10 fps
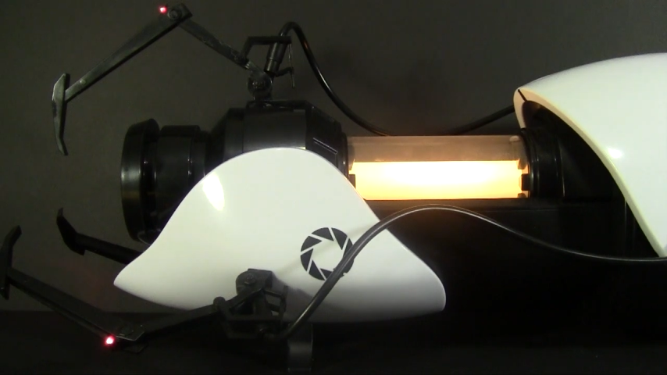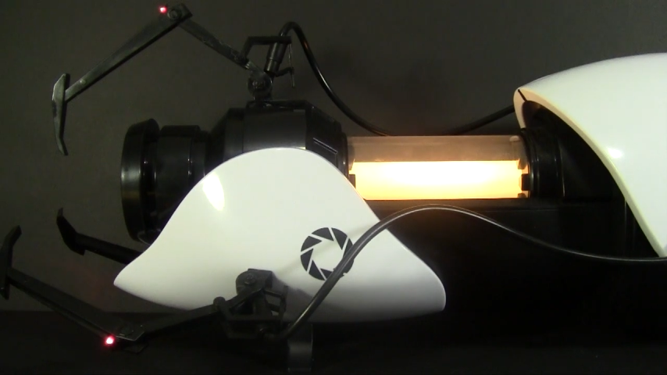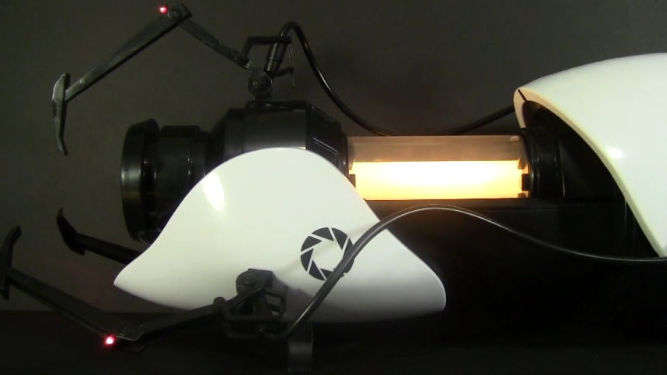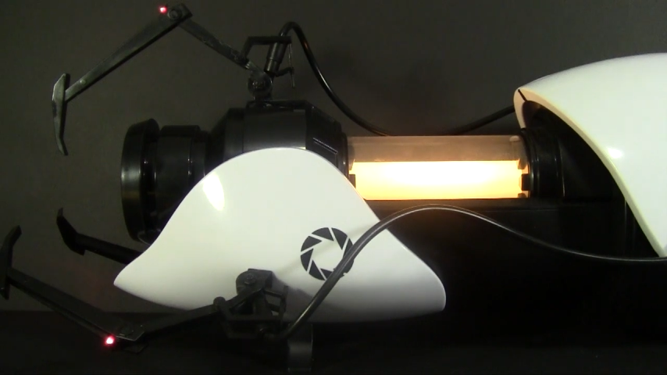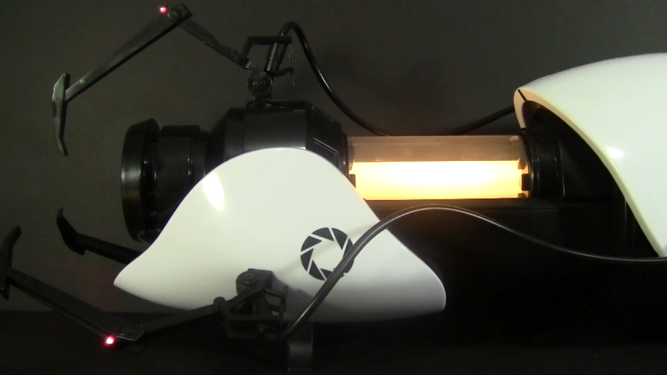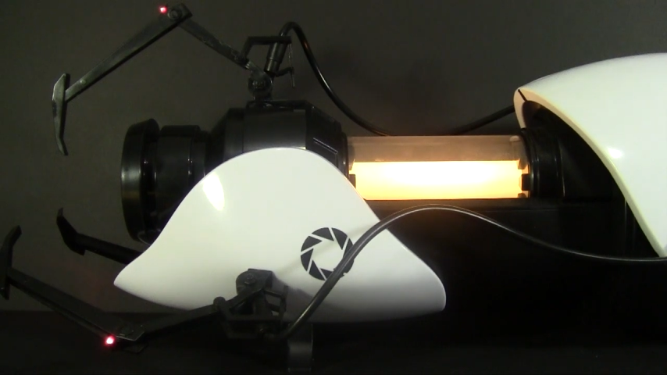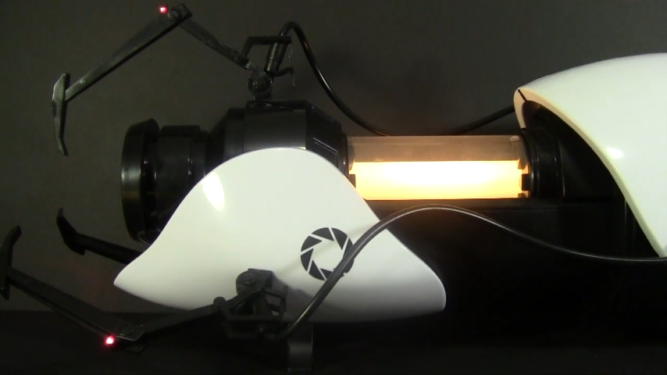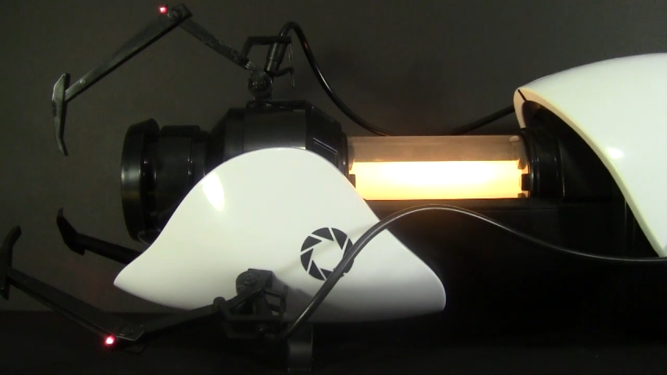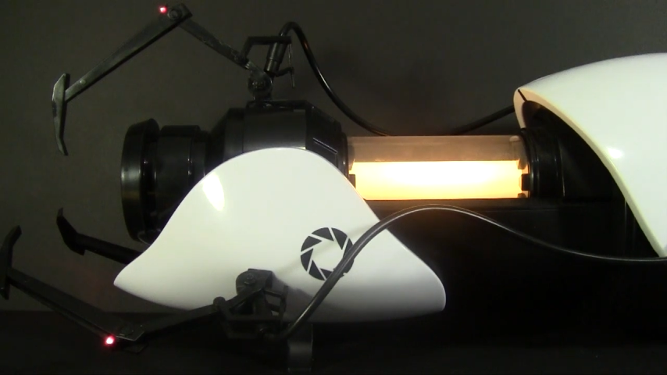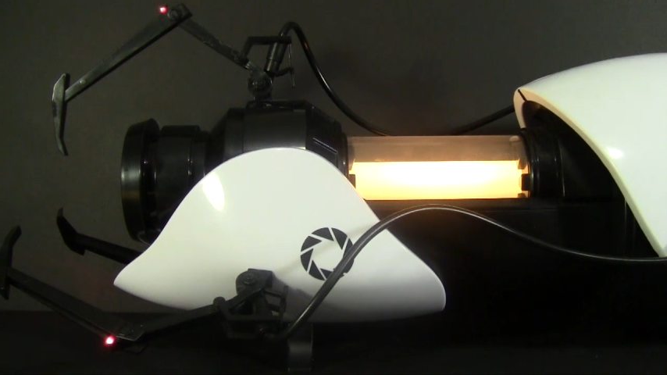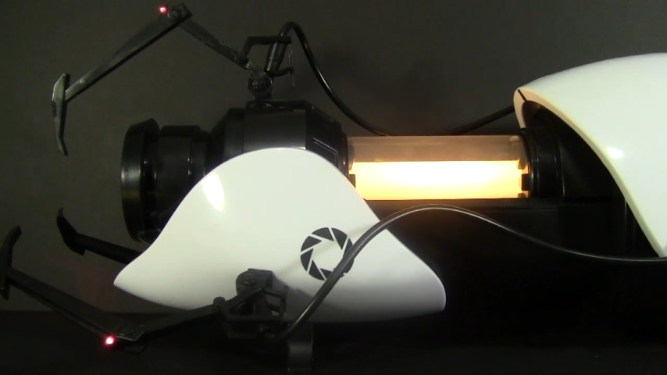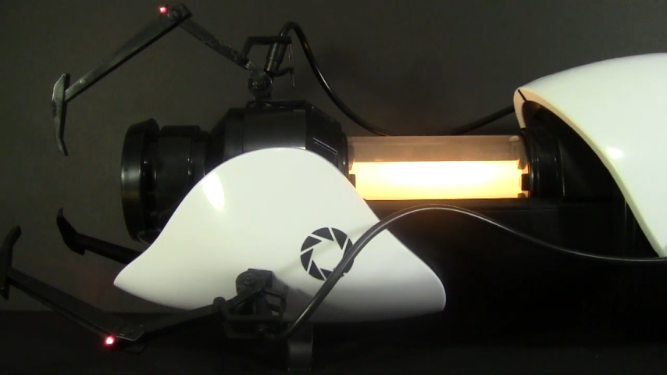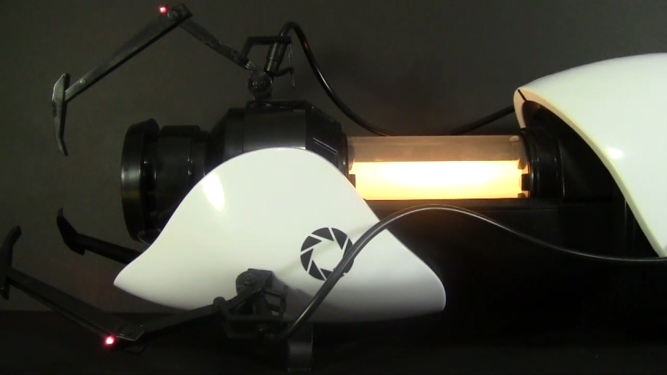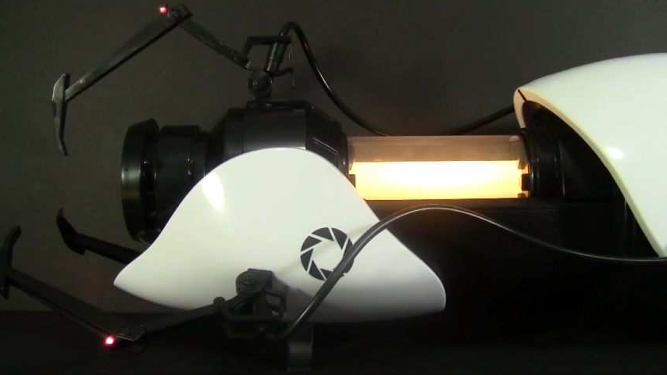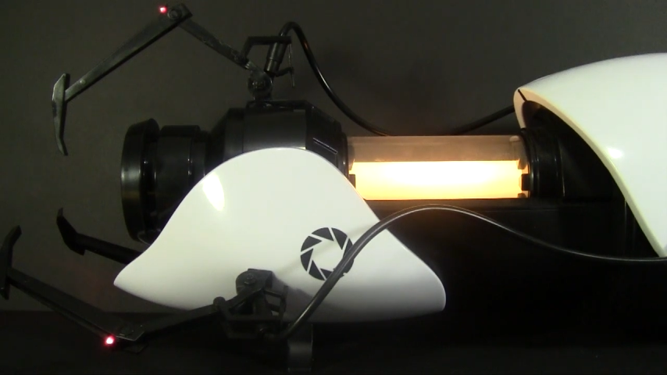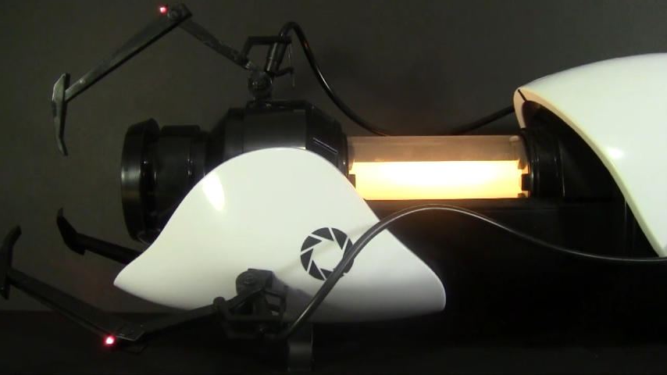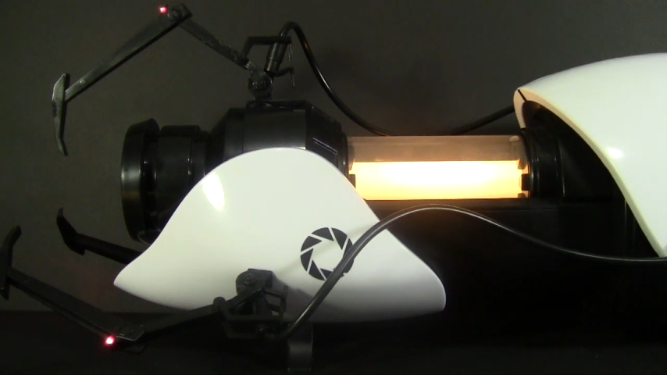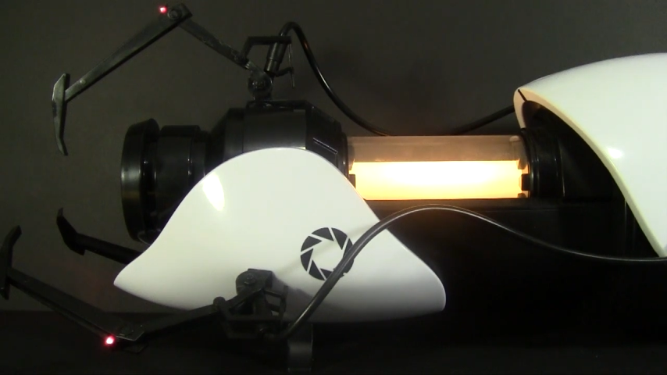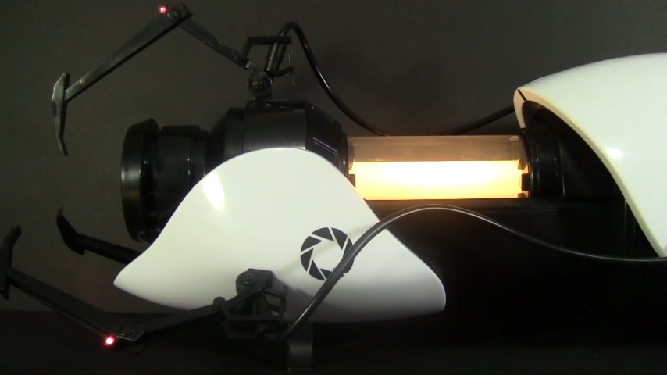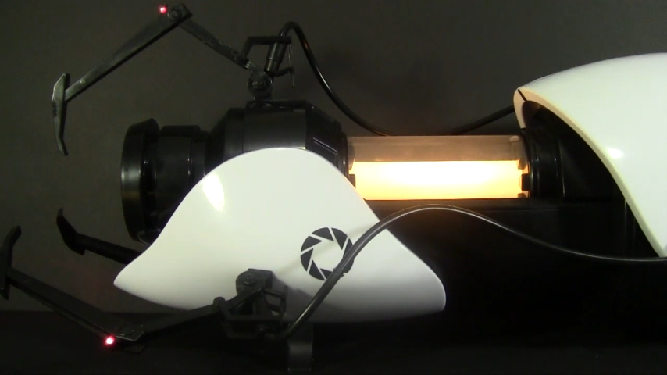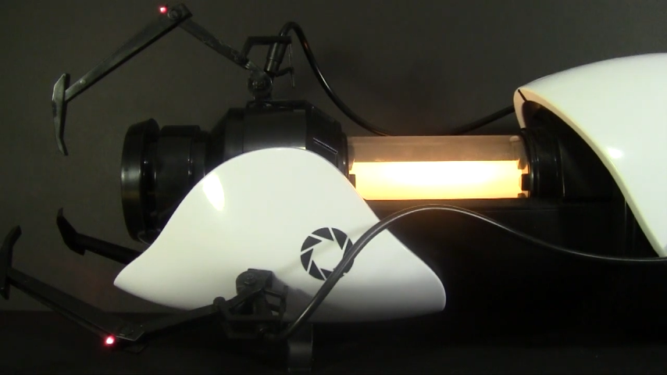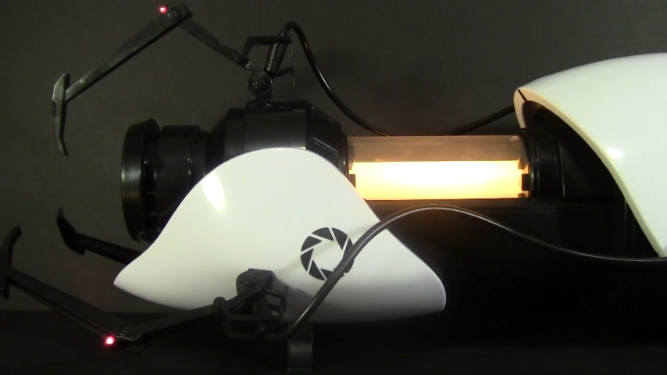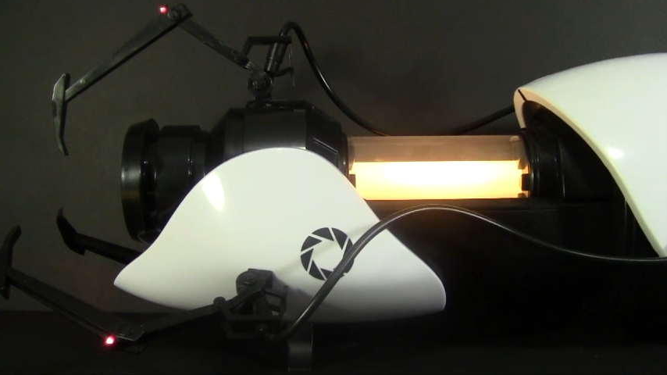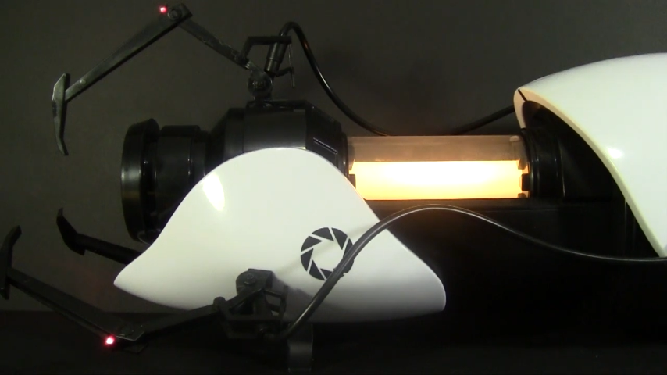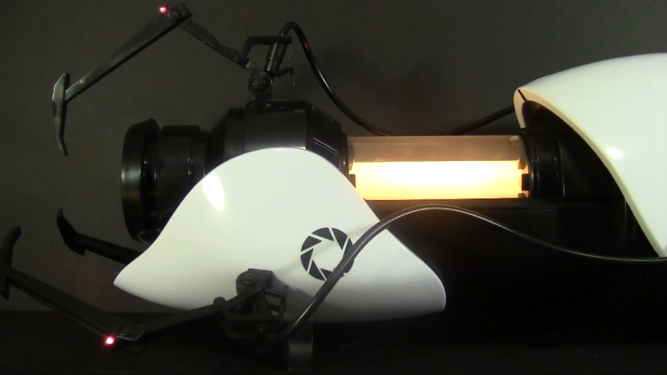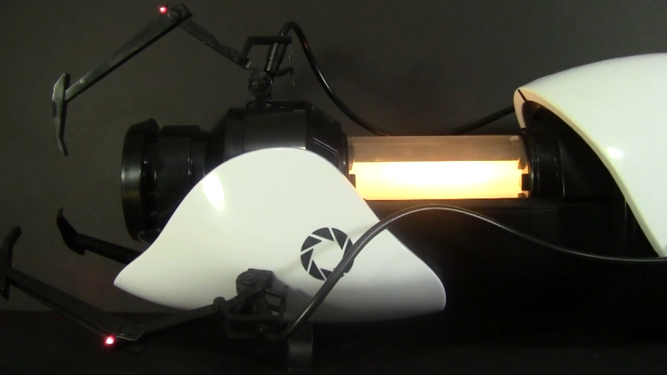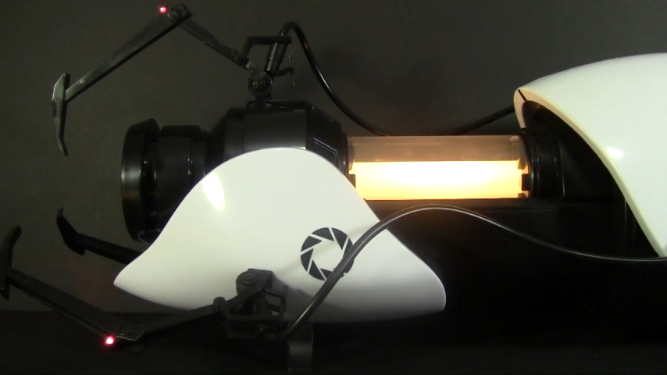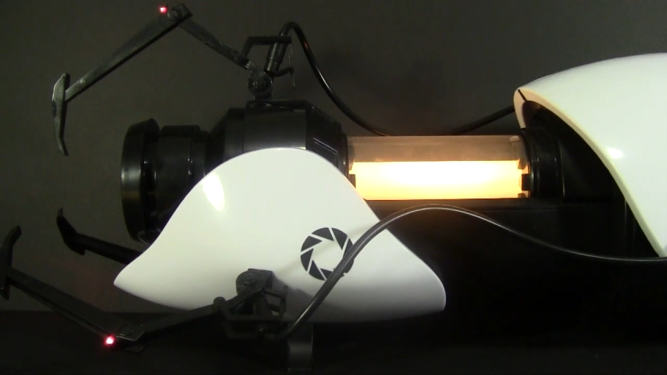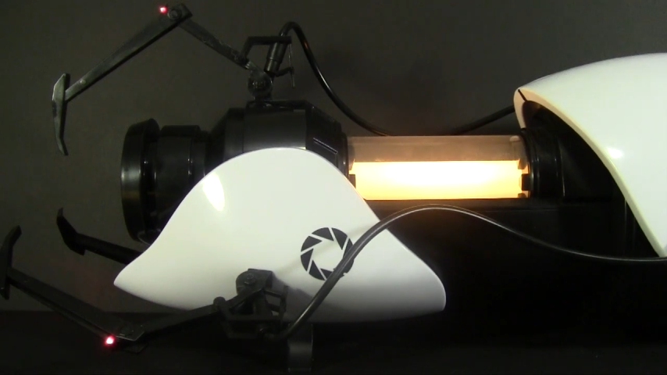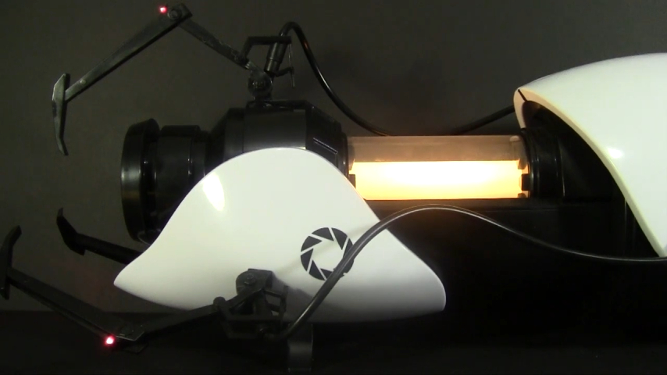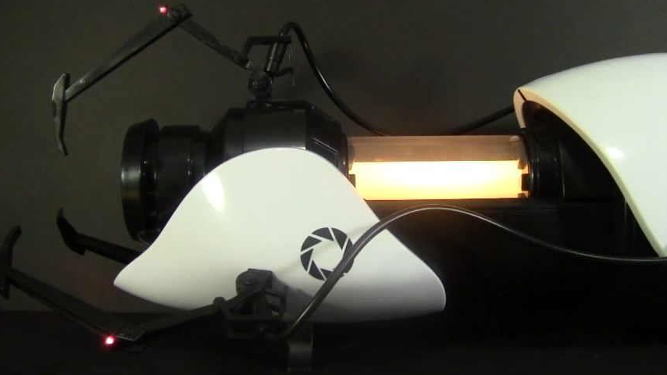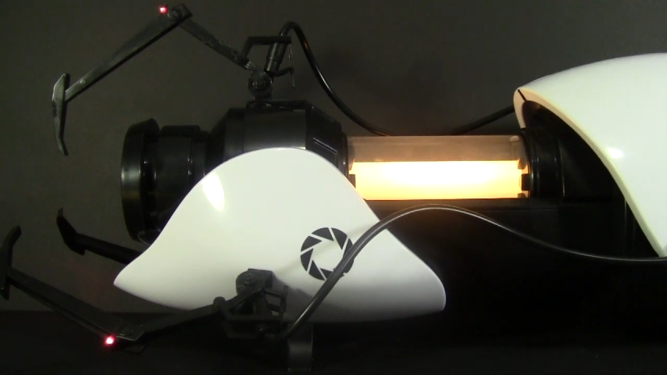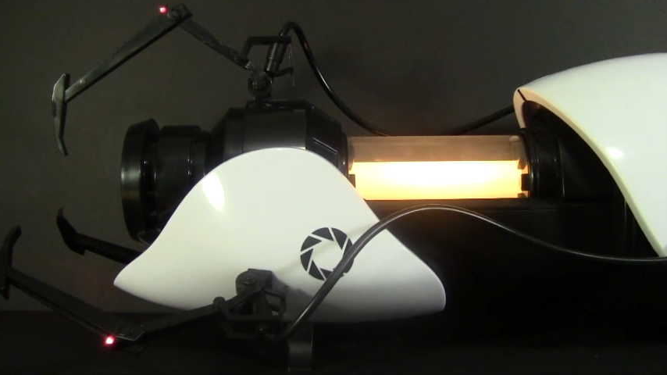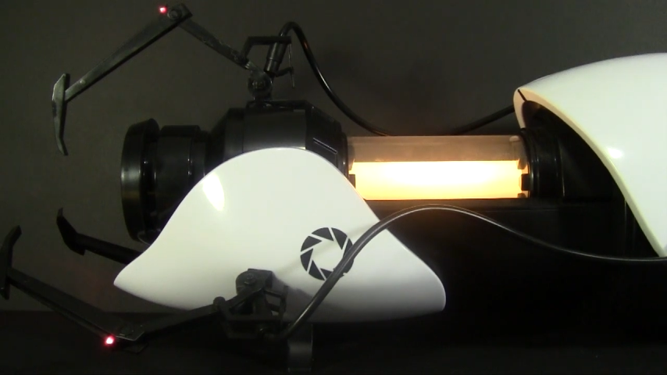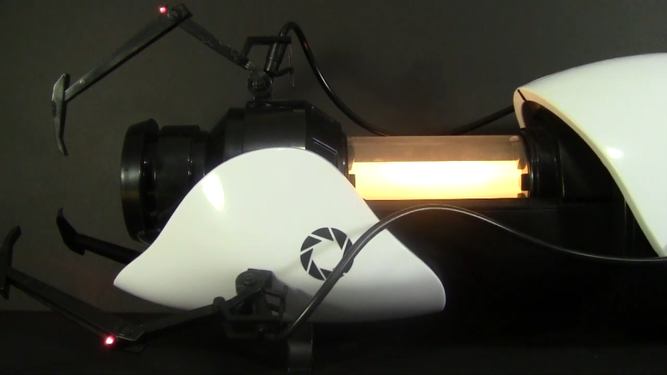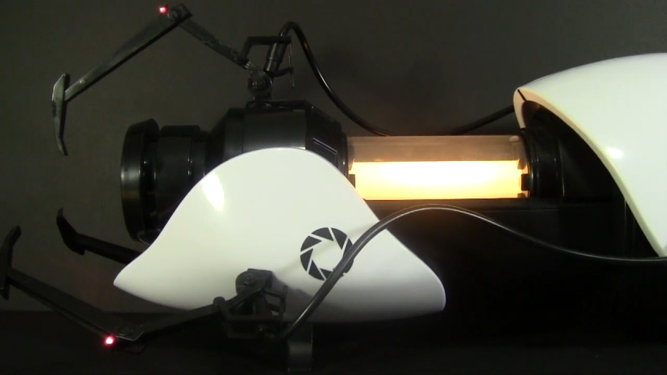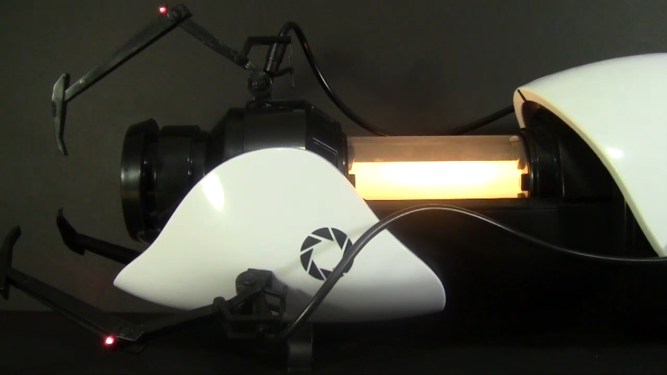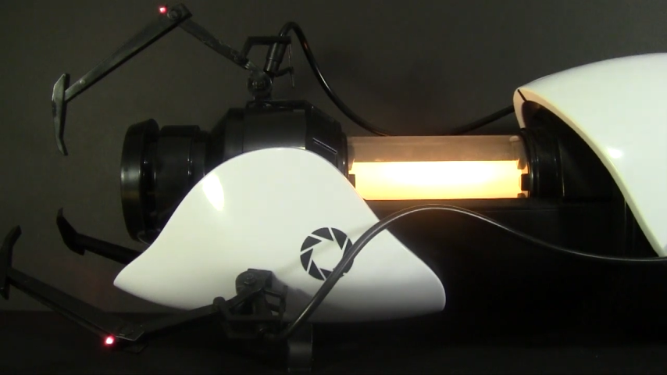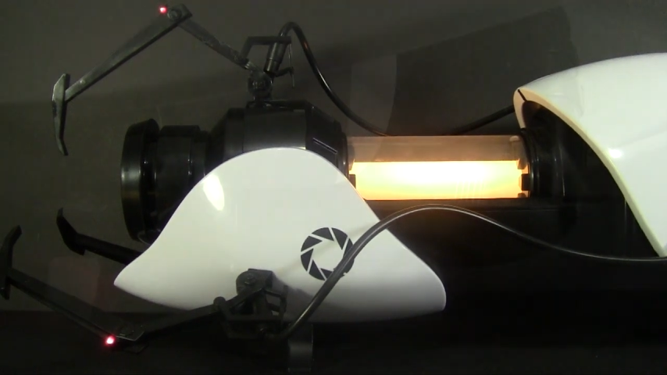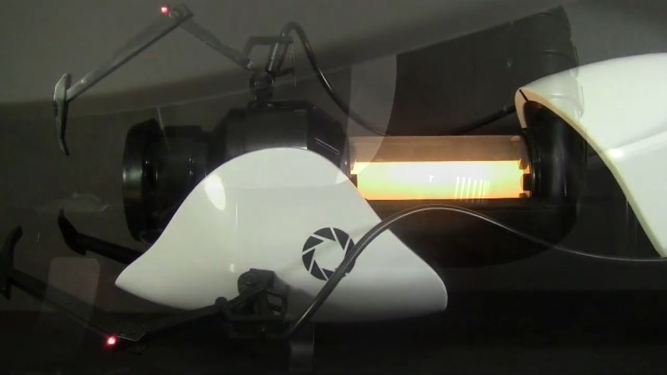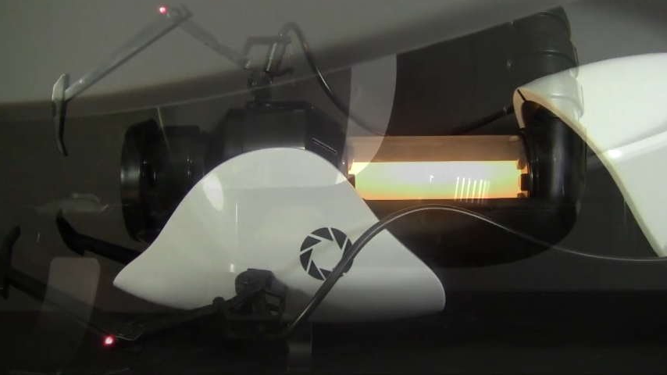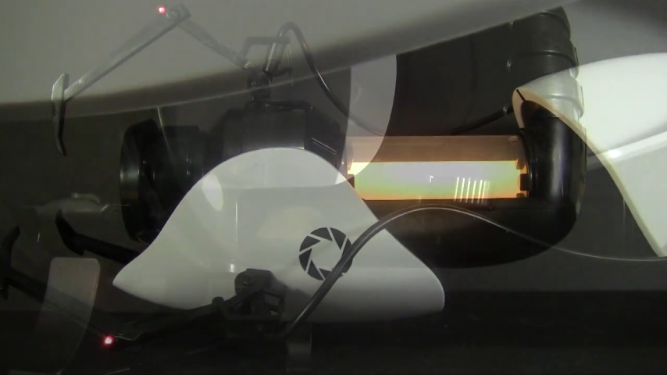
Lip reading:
No face is visible, so there are no lips to read.